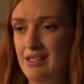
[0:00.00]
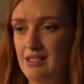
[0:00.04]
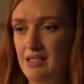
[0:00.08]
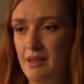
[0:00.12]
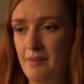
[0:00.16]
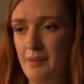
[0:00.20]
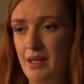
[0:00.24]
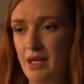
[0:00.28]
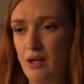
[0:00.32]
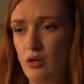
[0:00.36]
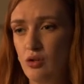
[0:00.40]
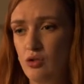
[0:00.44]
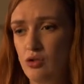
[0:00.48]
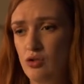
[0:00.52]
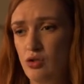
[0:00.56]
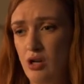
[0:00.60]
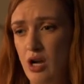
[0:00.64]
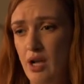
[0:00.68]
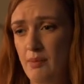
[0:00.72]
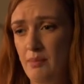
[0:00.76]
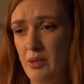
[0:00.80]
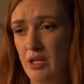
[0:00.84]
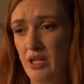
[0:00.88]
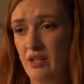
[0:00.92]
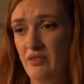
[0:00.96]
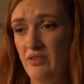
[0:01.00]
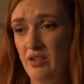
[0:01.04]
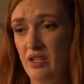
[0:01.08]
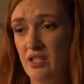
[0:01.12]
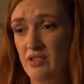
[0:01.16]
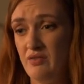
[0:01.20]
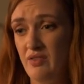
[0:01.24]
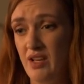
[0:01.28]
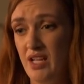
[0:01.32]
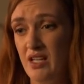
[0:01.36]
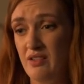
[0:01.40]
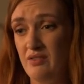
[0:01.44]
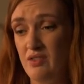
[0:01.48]
and something called
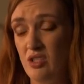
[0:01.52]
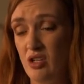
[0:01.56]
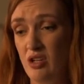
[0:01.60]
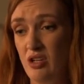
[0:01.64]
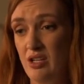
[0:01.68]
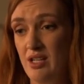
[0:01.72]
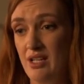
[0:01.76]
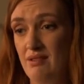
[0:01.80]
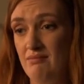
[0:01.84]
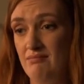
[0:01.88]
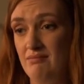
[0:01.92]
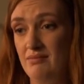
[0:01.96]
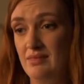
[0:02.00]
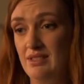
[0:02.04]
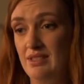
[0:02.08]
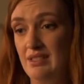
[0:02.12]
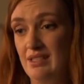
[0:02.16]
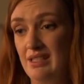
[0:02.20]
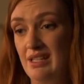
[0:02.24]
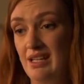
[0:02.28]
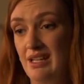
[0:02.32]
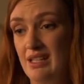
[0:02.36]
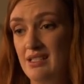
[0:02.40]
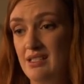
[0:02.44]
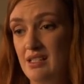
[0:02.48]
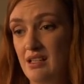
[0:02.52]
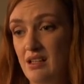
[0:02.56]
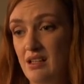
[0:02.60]
tripolyphosphate of sodium and